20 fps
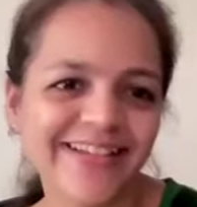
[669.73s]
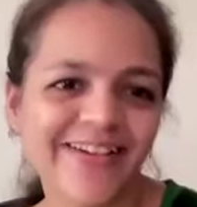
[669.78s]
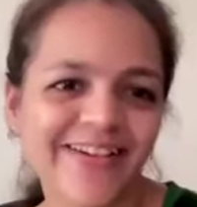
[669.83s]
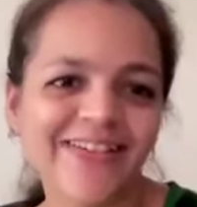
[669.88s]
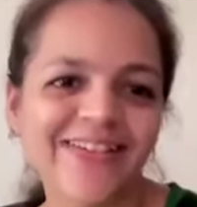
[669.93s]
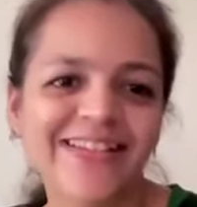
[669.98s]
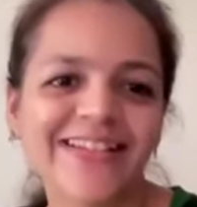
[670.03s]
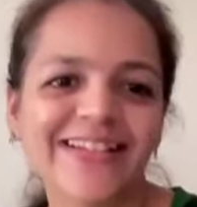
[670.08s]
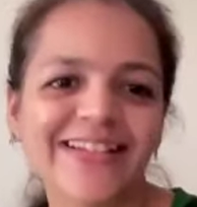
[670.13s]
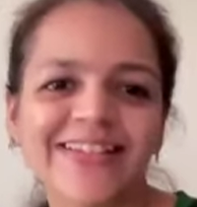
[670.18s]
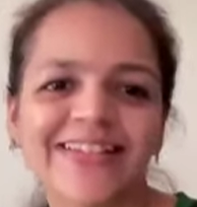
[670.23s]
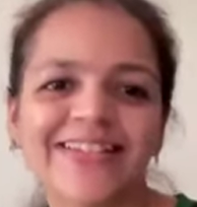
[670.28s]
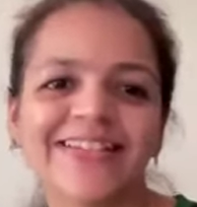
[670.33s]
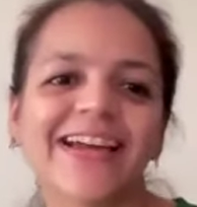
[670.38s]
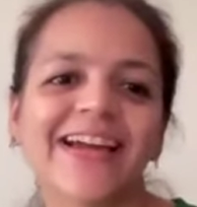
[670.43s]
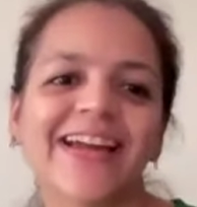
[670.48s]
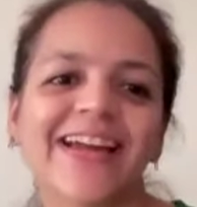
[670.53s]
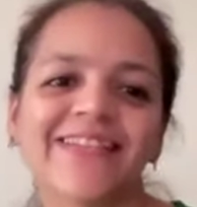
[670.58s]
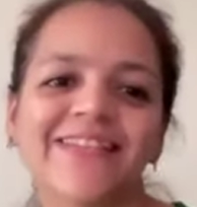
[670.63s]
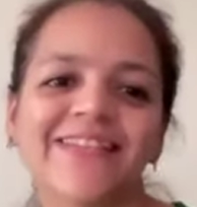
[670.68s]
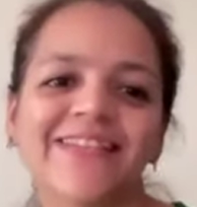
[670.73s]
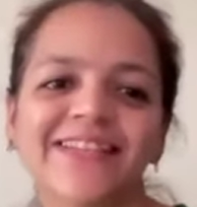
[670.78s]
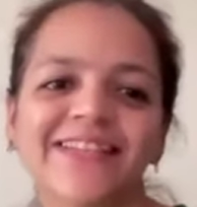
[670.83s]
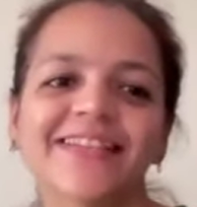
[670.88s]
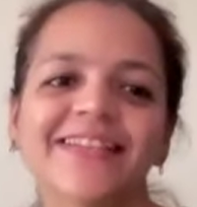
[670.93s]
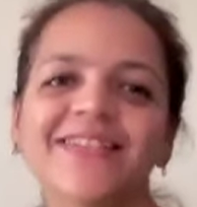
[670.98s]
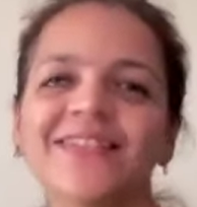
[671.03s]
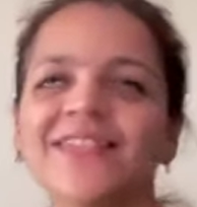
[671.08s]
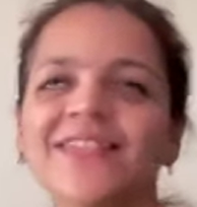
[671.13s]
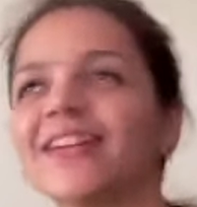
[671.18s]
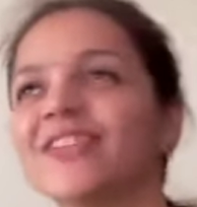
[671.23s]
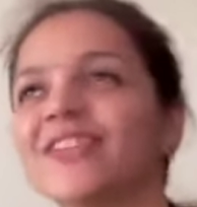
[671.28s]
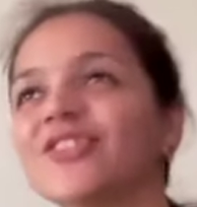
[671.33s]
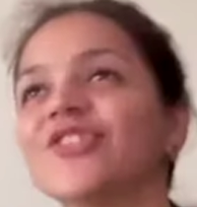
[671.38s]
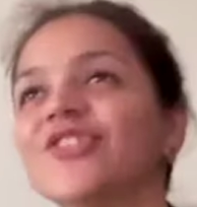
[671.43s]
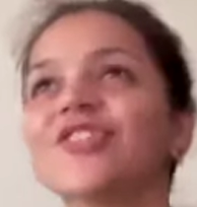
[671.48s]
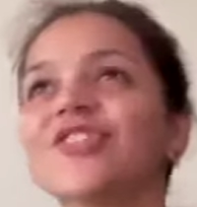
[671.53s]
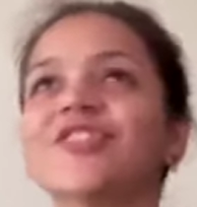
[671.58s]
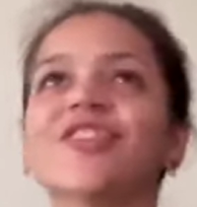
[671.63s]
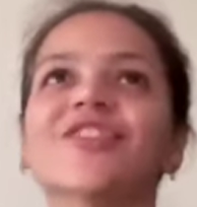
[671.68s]
On the other side, we say we are
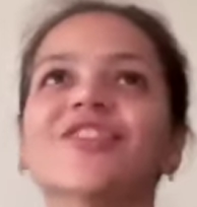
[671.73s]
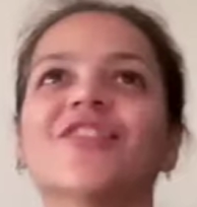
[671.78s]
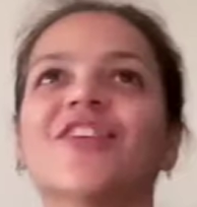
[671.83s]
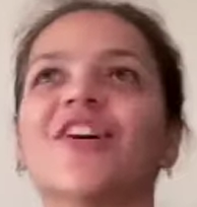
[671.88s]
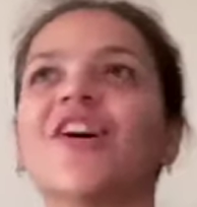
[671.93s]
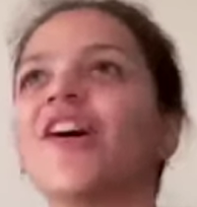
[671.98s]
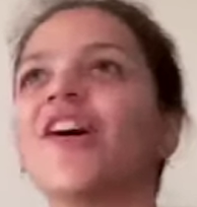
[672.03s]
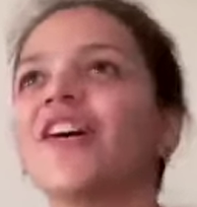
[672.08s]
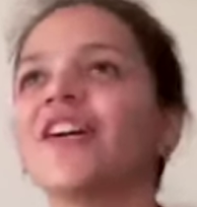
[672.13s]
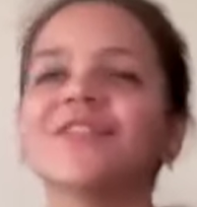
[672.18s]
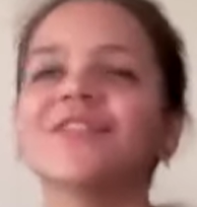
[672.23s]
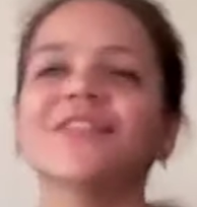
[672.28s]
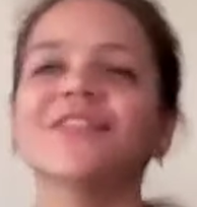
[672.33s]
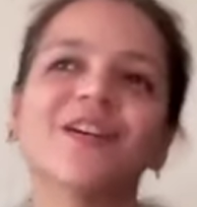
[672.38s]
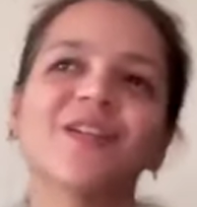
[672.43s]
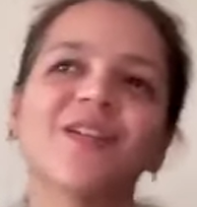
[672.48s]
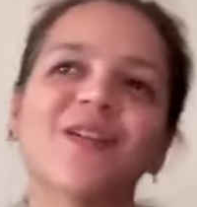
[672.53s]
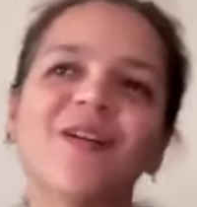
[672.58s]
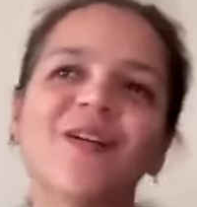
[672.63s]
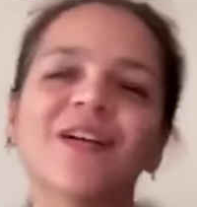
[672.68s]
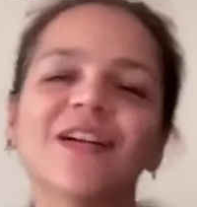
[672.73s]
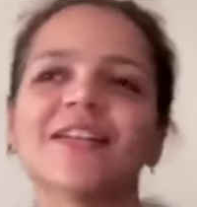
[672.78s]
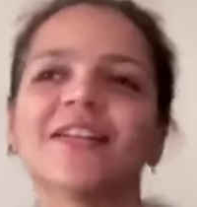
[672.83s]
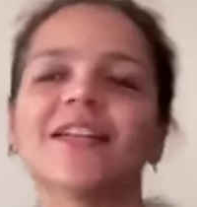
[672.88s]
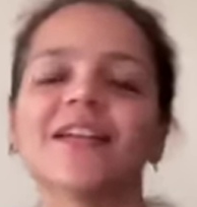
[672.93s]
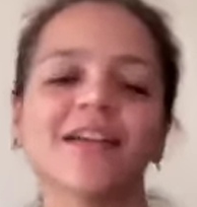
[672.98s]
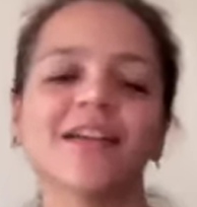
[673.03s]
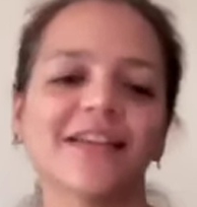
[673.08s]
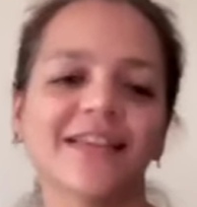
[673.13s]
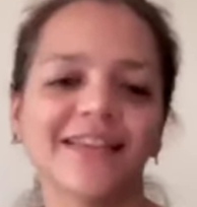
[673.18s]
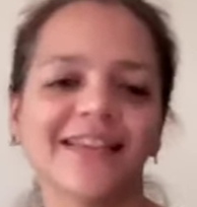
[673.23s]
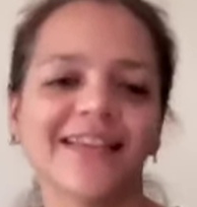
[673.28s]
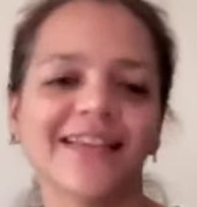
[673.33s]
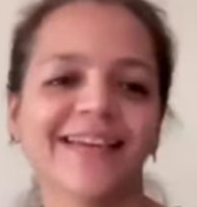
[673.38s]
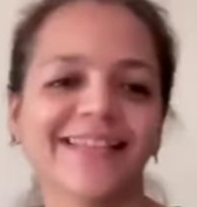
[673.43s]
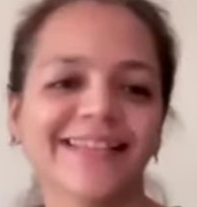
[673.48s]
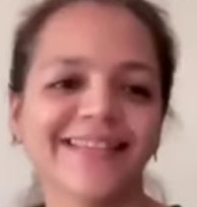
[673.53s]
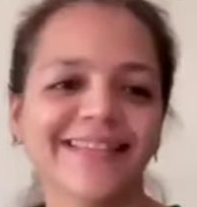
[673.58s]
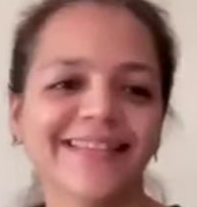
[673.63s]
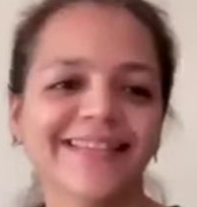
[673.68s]
children of God, we are God-like,
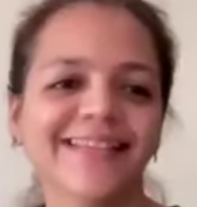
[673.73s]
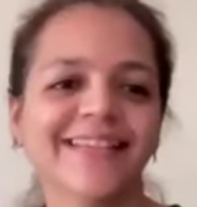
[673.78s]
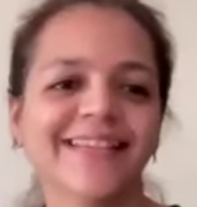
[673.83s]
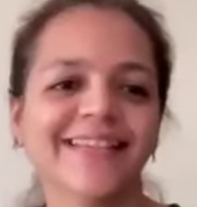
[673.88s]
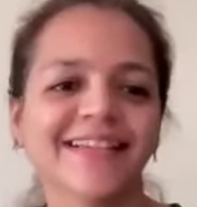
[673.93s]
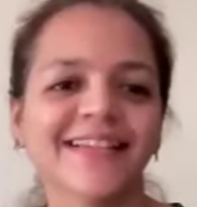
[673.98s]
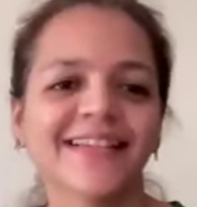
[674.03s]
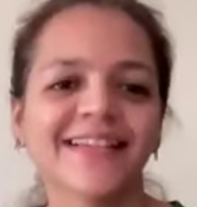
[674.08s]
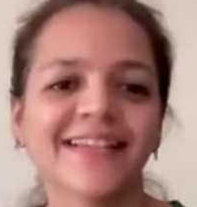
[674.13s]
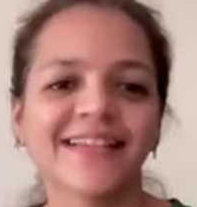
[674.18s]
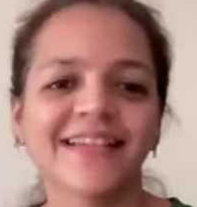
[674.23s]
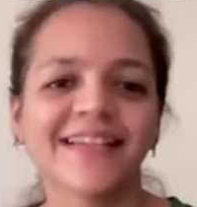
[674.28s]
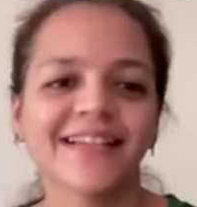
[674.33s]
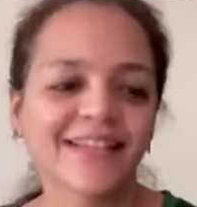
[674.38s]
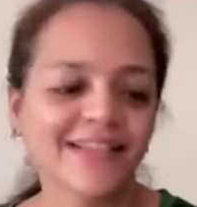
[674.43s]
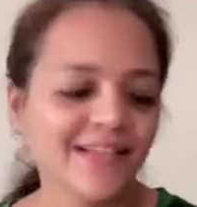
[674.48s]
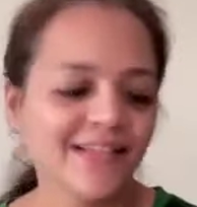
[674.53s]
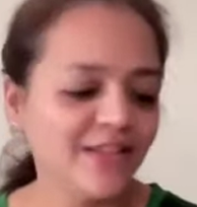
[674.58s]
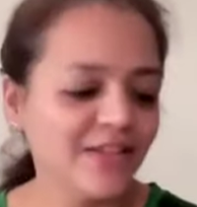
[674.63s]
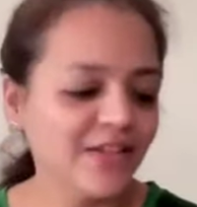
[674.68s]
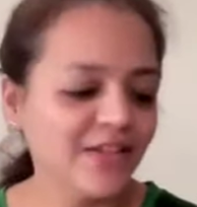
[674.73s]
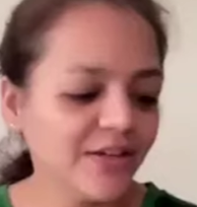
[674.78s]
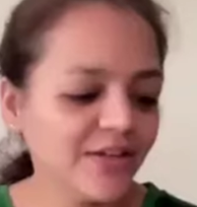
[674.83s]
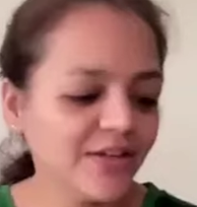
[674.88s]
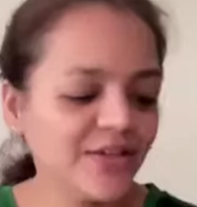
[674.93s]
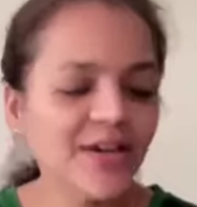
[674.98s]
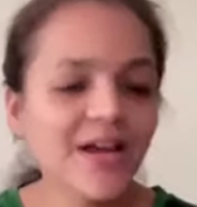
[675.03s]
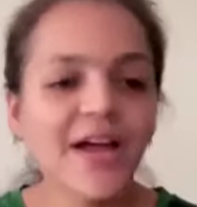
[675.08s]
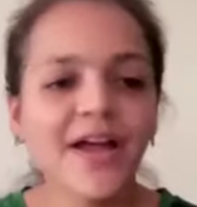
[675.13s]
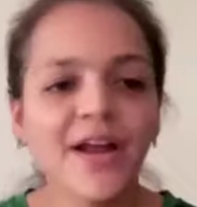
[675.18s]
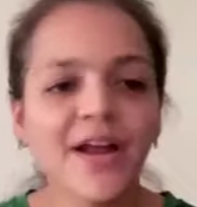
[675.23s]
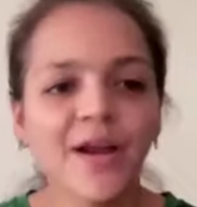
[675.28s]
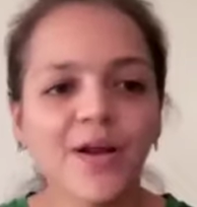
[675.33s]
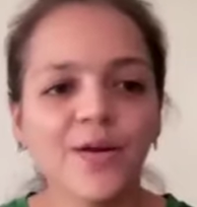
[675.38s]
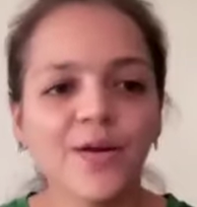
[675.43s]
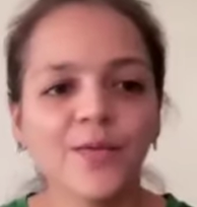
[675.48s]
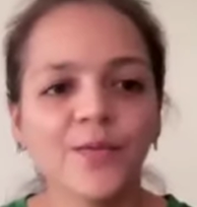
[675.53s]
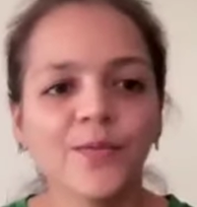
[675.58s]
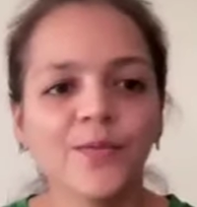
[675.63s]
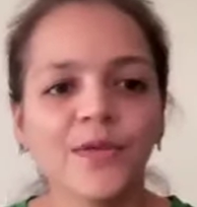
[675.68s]
and the other
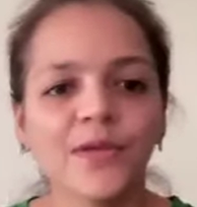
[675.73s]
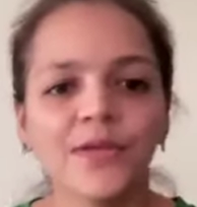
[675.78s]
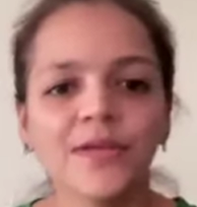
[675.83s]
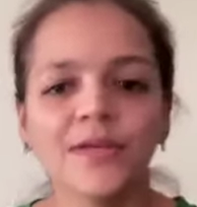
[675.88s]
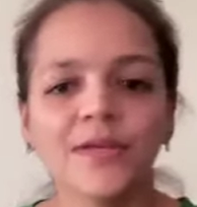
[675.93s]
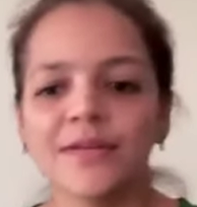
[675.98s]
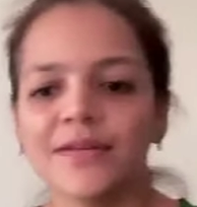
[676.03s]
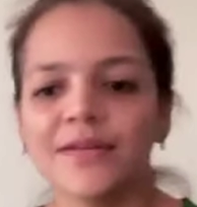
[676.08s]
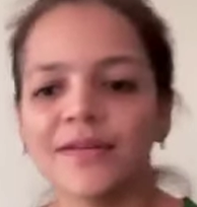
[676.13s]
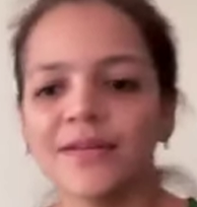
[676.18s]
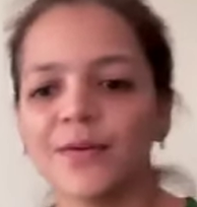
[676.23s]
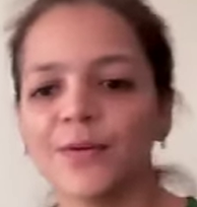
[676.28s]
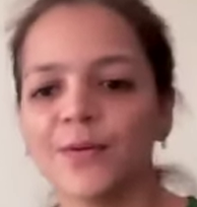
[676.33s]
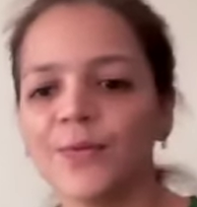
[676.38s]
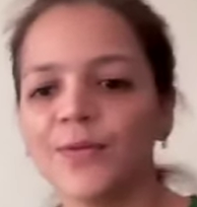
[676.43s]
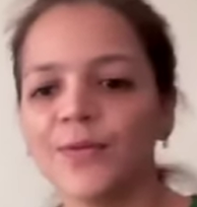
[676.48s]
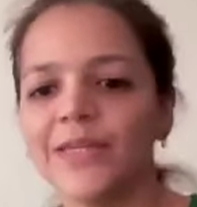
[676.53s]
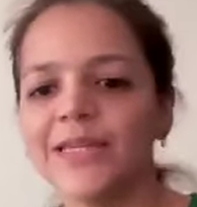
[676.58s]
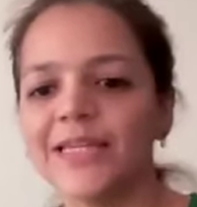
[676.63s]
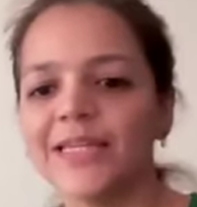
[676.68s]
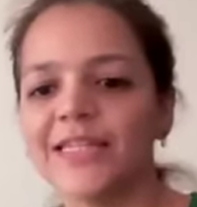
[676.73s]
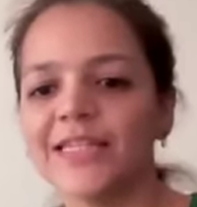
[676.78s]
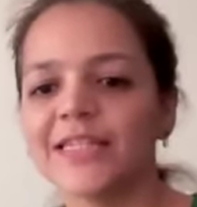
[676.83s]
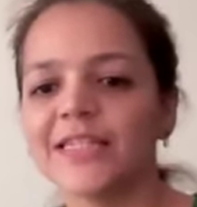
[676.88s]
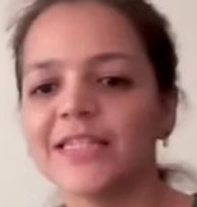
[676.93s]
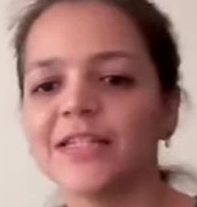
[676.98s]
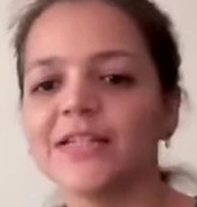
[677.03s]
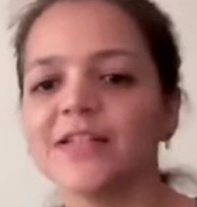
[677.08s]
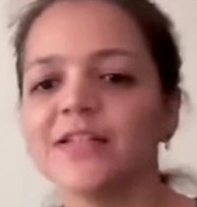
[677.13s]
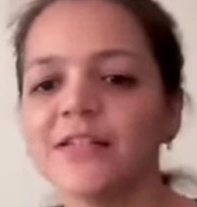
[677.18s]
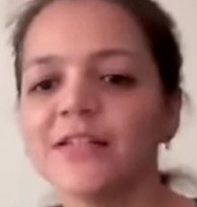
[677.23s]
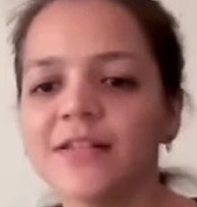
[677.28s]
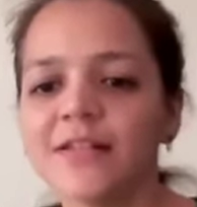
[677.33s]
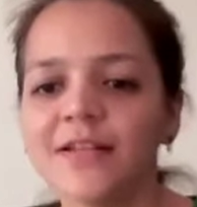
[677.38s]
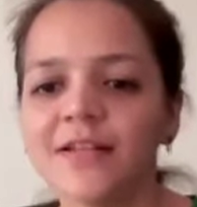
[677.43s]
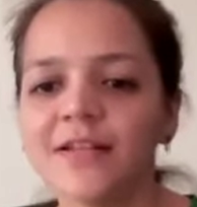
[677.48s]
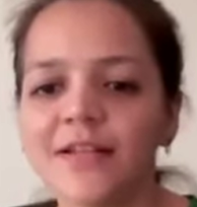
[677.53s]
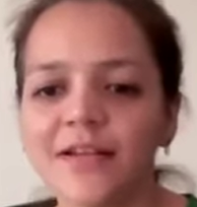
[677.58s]
hand, we instill